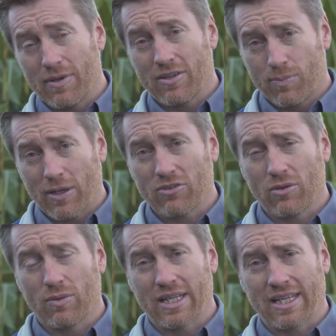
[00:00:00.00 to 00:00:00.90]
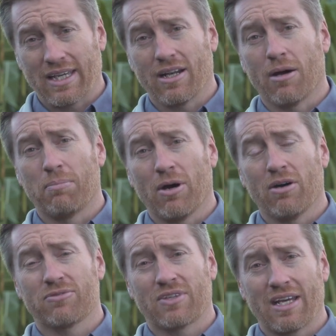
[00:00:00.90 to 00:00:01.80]
especially when they get
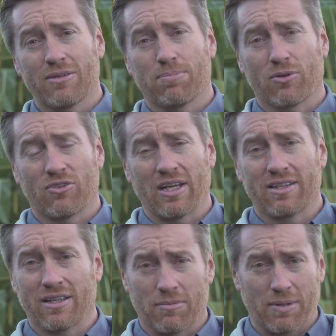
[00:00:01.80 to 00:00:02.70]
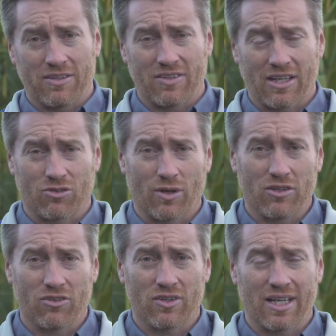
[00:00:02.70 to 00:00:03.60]
above 10% on a base
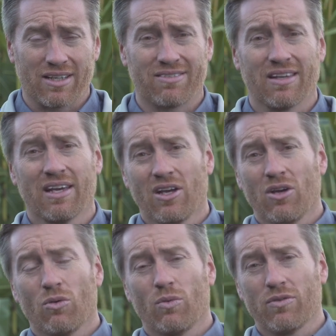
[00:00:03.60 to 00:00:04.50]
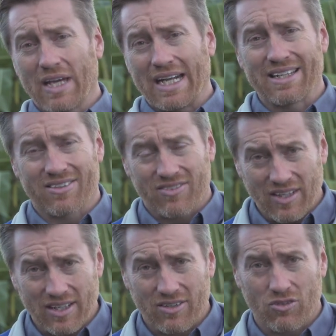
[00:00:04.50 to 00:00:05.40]
saturation test, we've got an
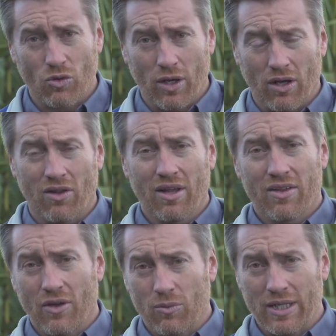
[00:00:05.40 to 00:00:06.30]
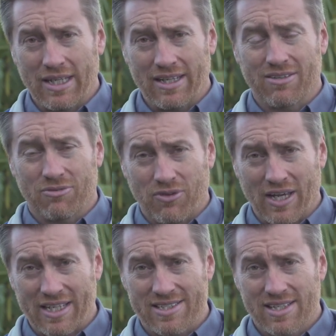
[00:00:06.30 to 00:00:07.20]
acidic soil that we need to
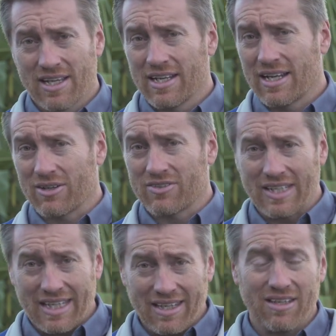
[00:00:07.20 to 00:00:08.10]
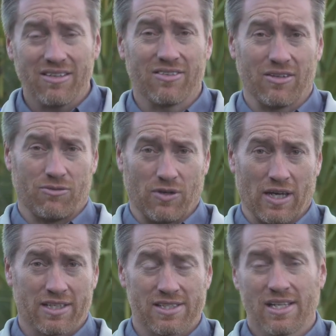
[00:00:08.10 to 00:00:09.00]
fix. Now it's an easy
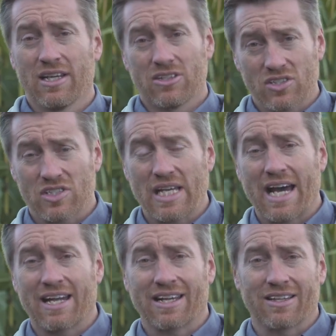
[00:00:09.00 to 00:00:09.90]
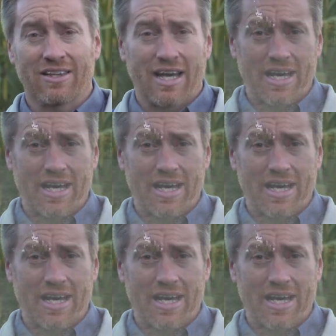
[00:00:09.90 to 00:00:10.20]
fix, just adding